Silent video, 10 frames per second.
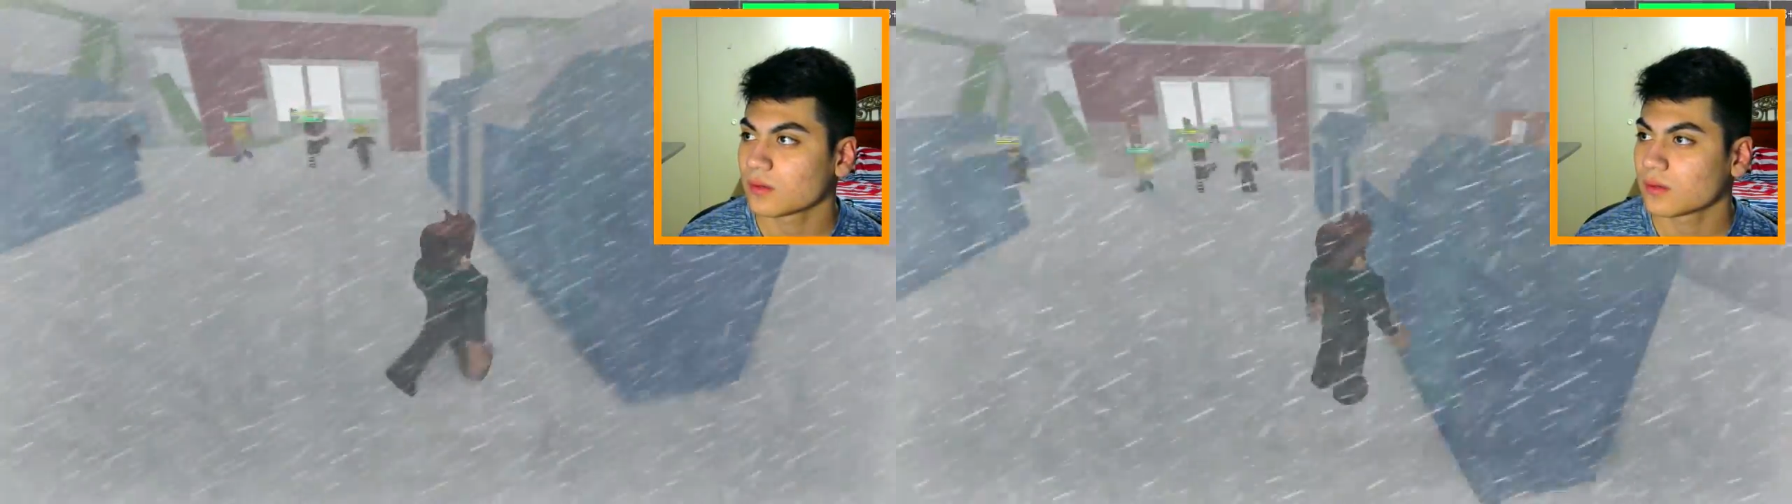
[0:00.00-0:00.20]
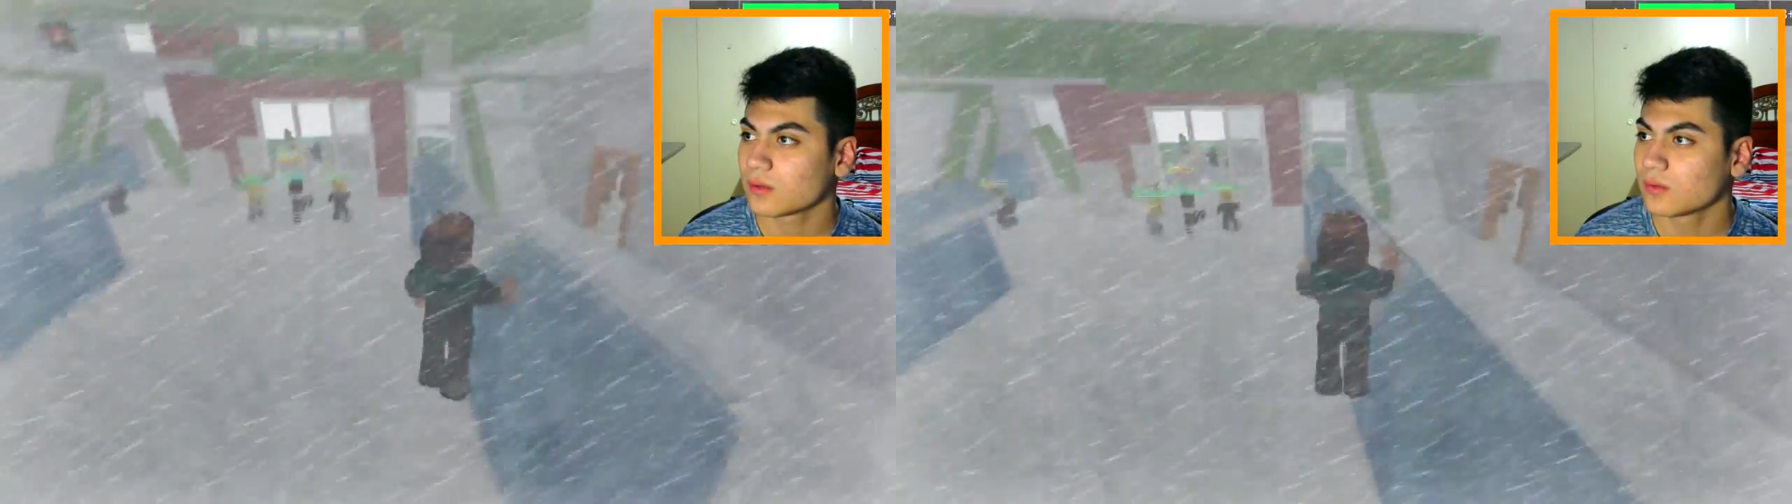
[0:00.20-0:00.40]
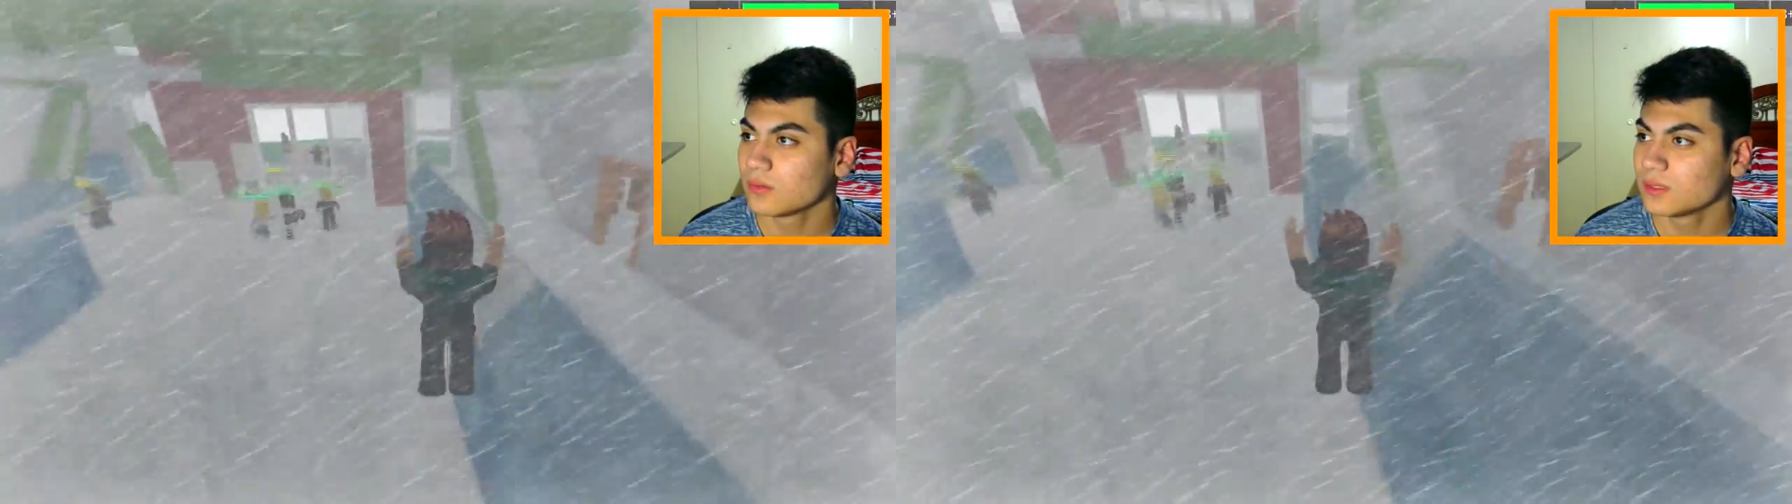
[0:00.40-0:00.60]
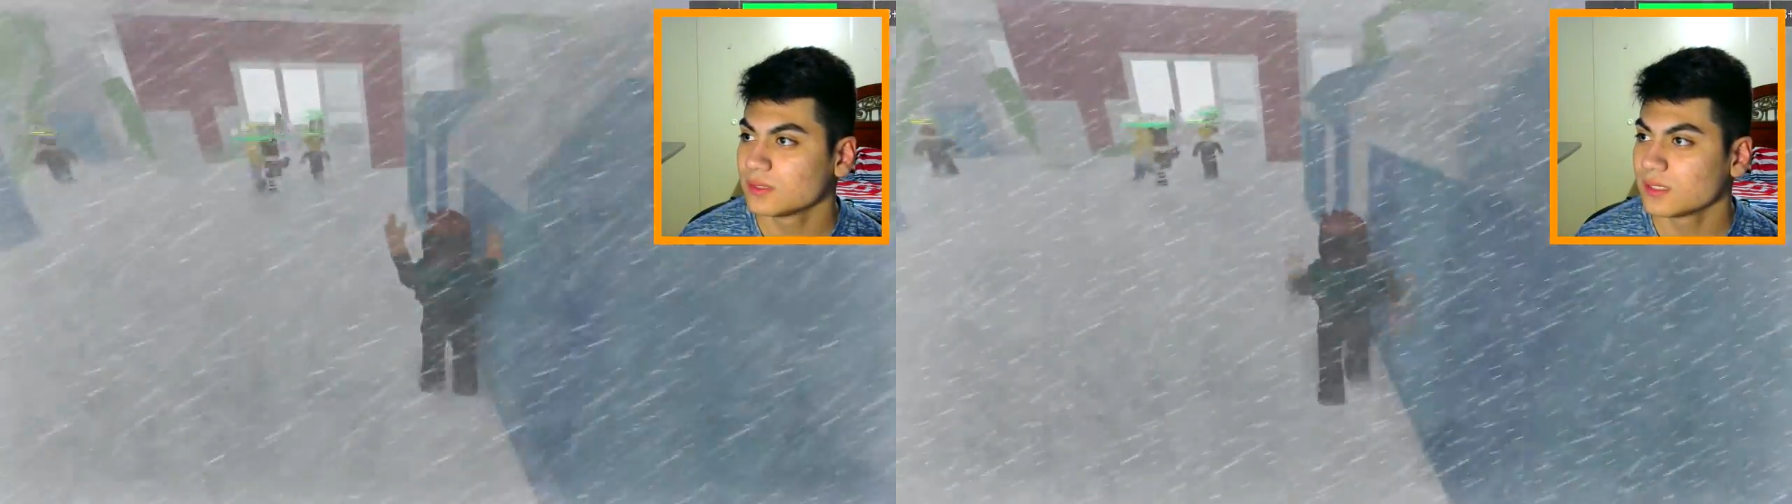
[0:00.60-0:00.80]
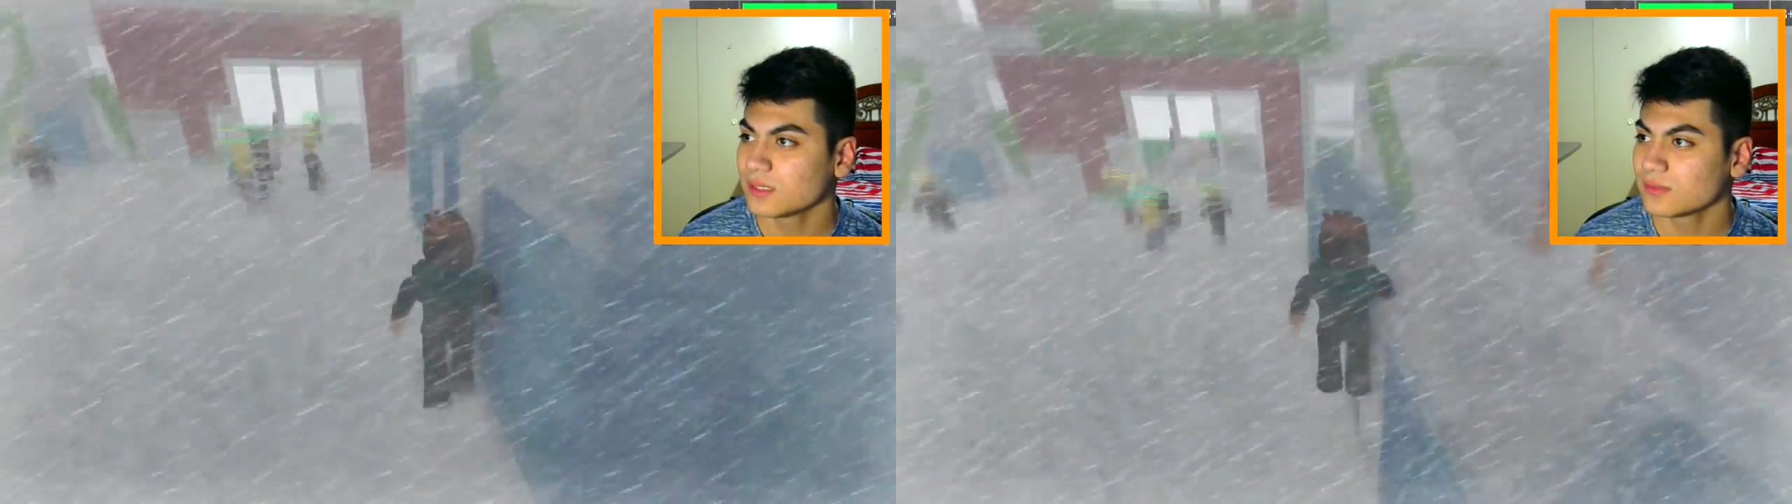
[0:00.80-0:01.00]
Holy
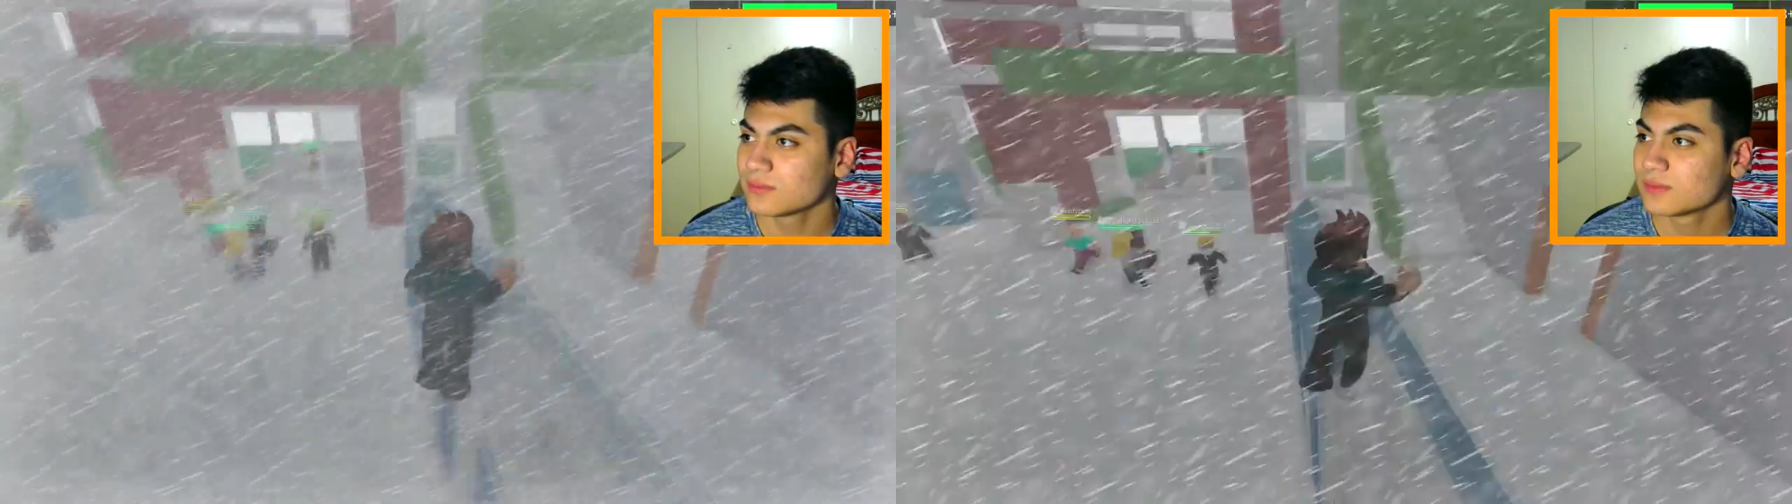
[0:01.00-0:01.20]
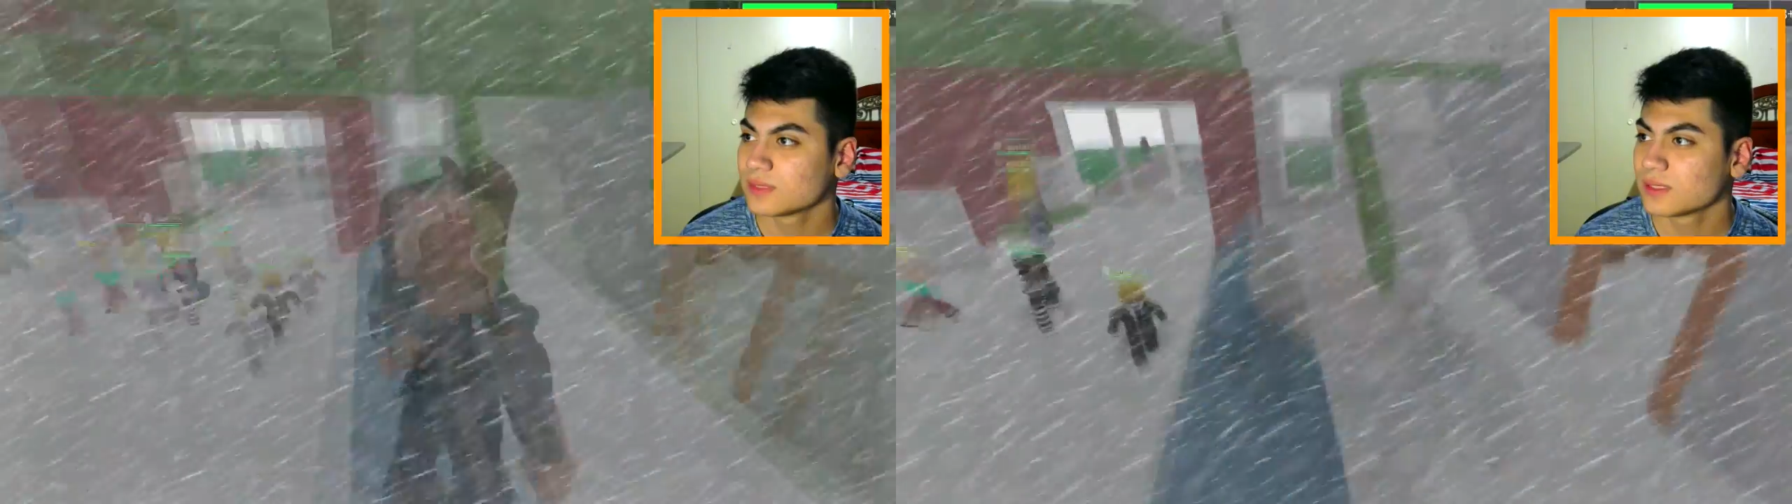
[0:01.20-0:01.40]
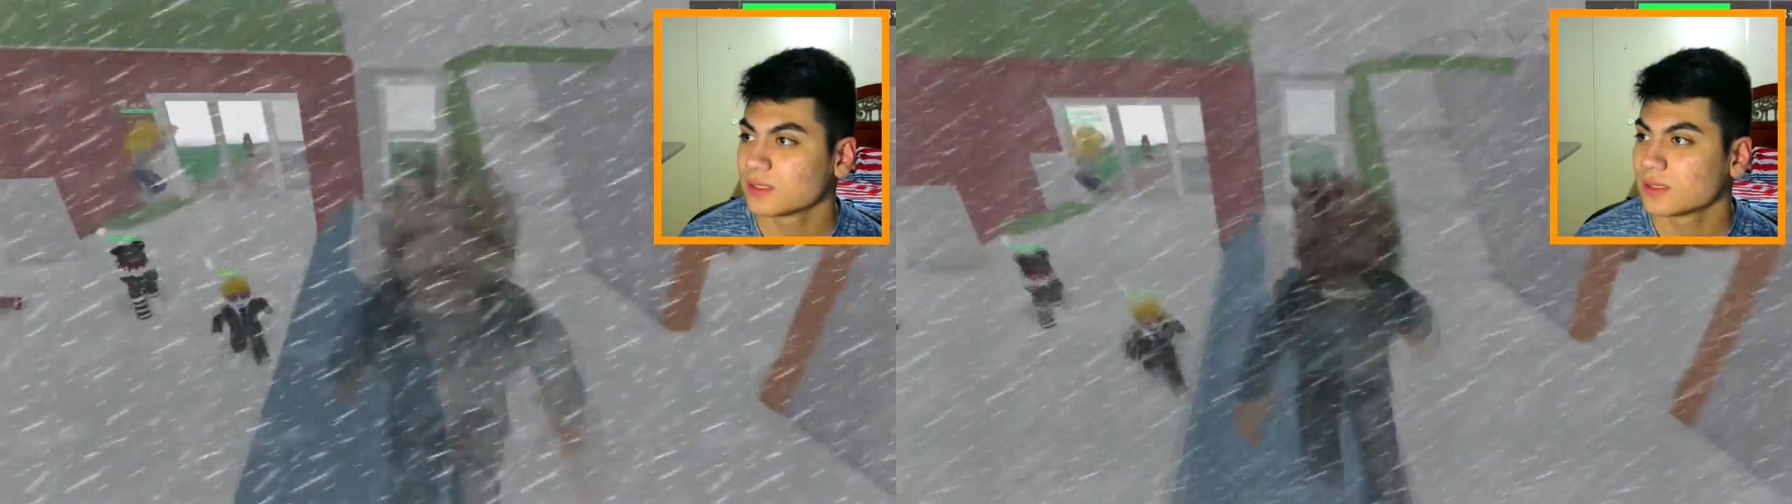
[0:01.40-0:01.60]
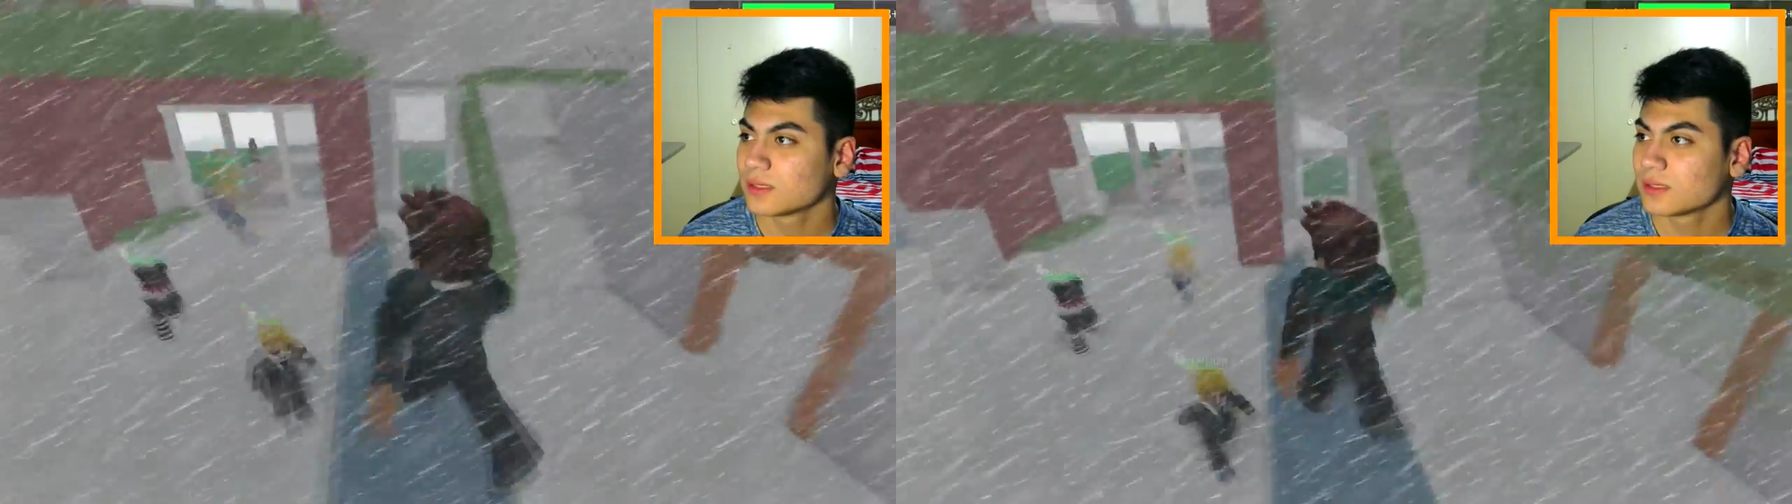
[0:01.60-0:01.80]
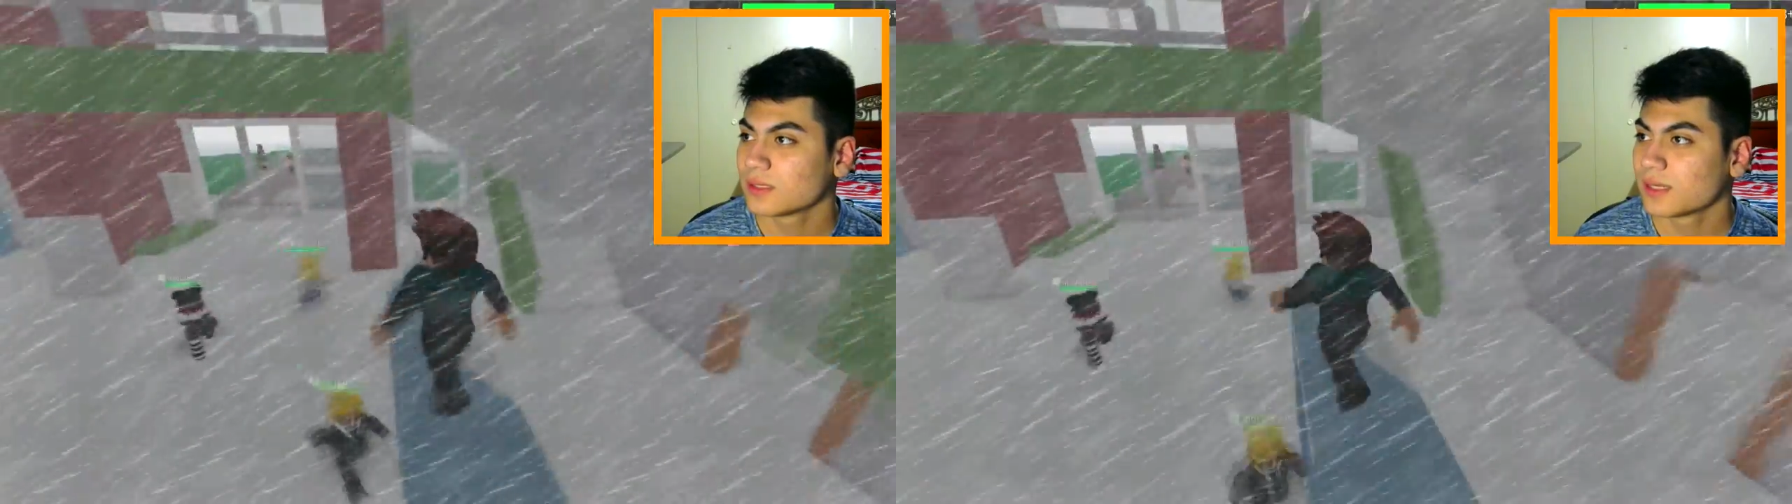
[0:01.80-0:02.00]
damn.
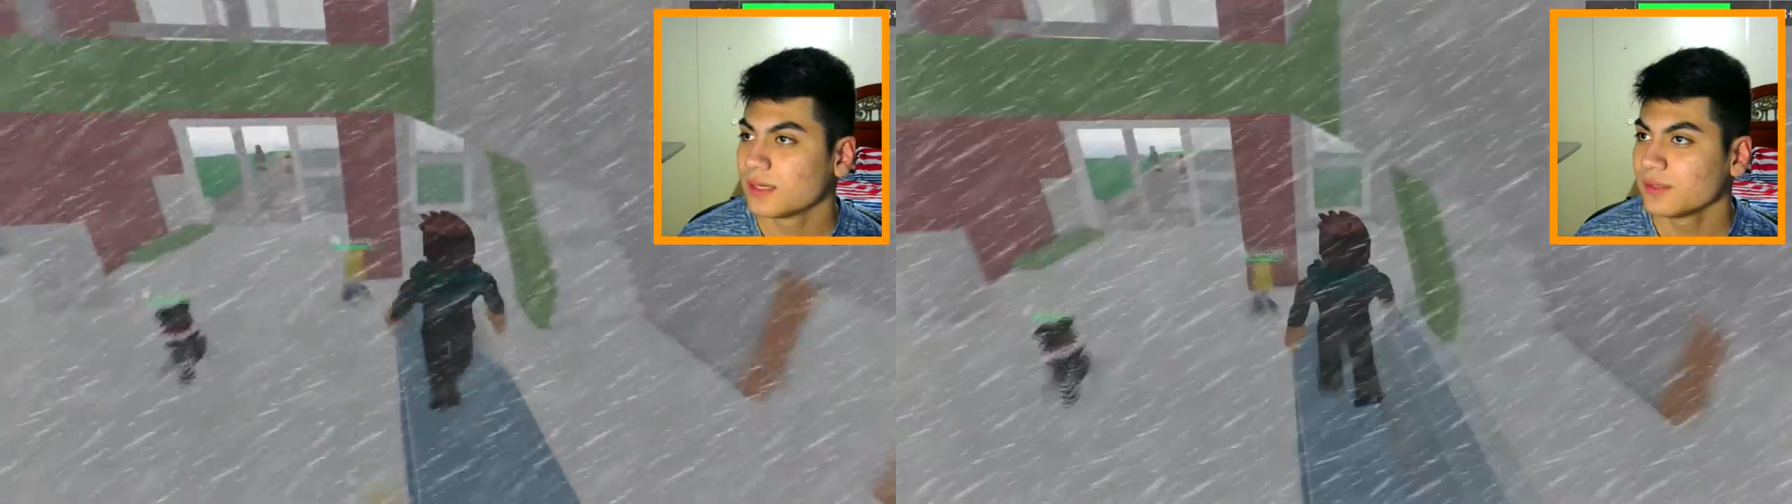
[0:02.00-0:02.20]
How do